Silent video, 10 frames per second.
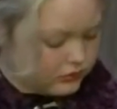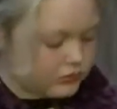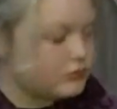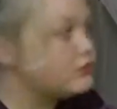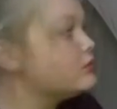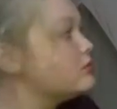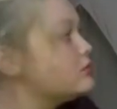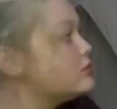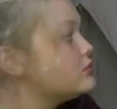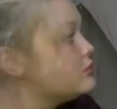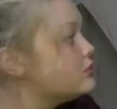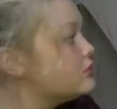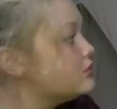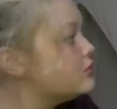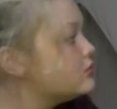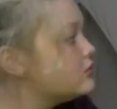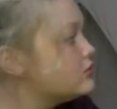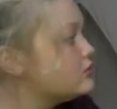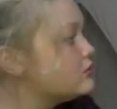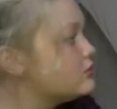
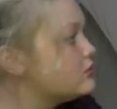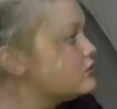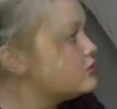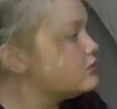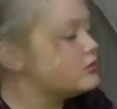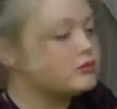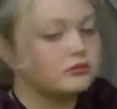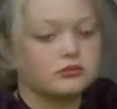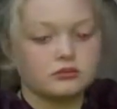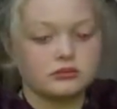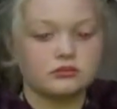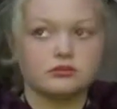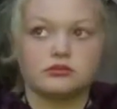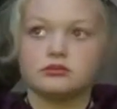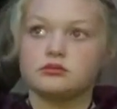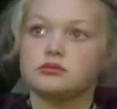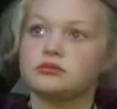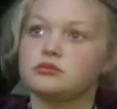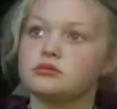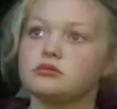
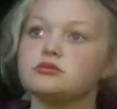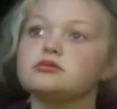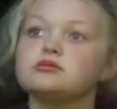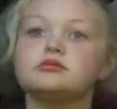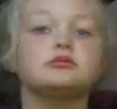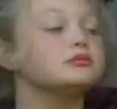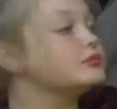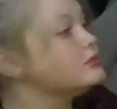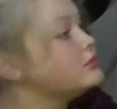No words are spoken by the person on screen.